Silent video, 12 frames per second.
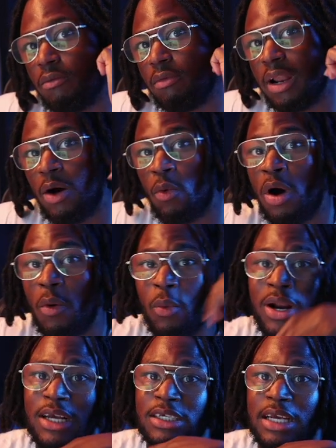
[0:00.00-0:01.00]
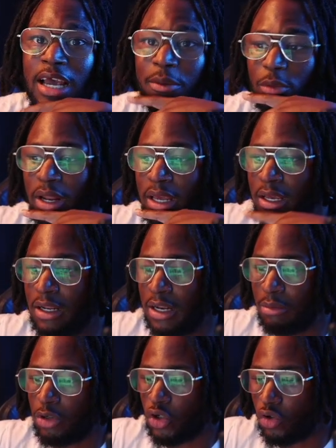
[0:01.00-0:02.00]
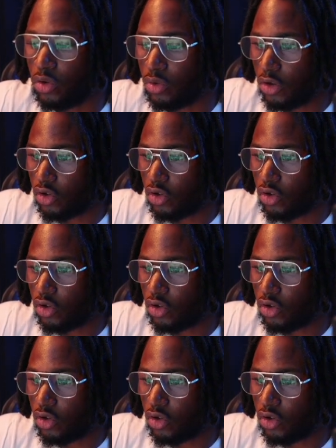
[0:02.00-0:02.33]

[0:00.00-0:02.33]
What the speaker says: Now, when I say emulated, let me show you. So